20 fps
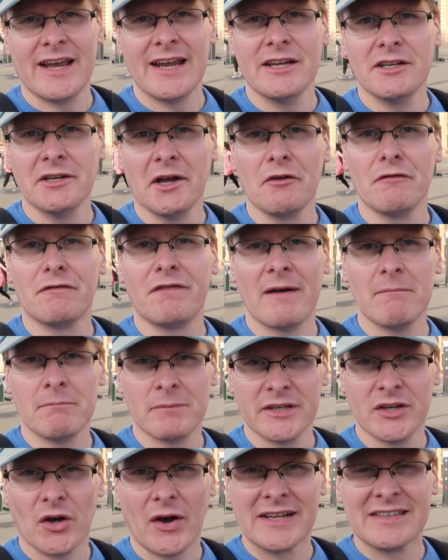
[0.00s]
in
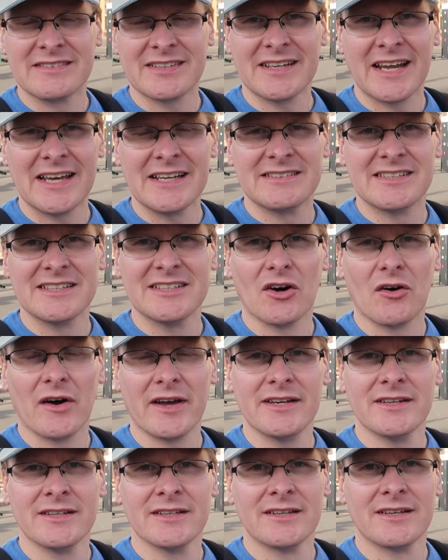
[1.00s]
November
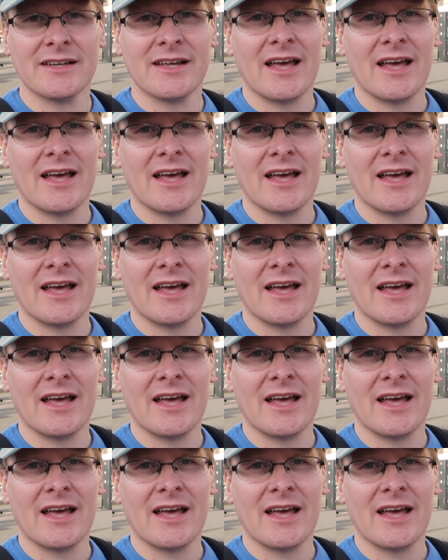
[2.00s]
1989,